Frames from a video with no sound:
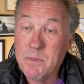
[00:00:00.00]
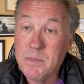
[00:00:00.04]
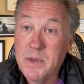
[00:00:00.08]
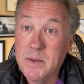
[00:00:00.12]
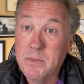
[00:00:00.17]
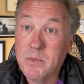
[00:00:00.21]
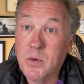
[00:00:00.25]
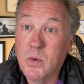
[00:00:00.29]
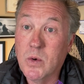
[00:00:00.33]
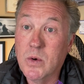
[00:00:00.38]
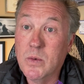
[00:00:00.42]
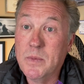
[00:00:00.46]

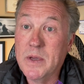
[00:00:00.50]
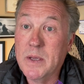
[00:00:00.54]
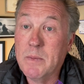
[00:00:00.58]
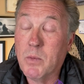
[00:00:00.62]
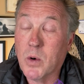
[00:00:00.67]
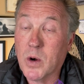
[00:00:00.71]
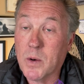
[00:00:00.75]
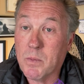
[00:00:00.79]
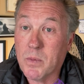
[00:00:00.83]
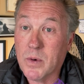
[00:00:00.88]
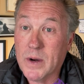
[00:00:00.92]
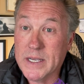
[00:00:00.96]
people will be
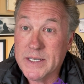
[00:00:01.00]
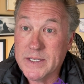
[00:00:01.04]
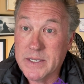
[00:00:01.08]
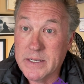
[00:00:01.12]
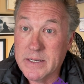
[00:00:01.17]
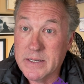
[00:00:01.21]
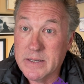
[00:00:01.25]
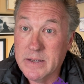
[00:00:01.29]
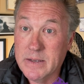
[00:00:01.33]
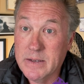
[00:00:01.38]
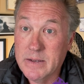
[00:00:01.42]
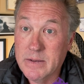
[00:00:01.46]
more
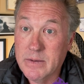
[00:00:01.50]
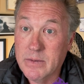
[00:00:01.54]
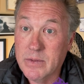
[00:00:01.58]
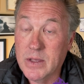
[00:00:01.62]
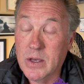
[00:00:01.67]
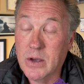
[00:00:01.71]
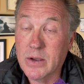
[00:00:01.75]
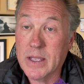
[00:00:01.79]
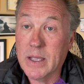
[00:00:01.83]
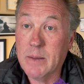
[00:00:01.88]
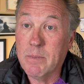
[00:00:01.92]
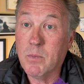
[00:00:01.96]
present,
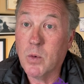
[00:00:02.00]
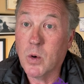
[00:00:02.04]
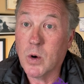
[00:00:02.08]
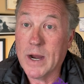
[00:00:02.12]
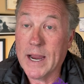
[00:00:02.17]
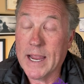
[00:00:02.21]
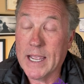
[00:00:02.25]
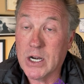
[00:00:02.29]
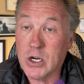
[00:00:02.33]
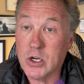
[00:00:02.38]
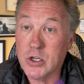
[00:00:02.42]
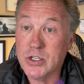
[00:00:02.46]
they'll get more
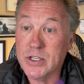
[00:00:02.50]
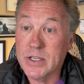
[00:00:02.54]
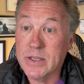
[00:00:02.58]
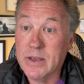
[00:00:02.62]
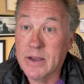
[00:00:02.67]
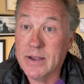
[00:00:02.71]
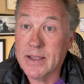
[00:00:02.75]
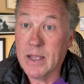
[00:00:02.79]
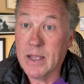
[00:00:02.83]
energy, they'll get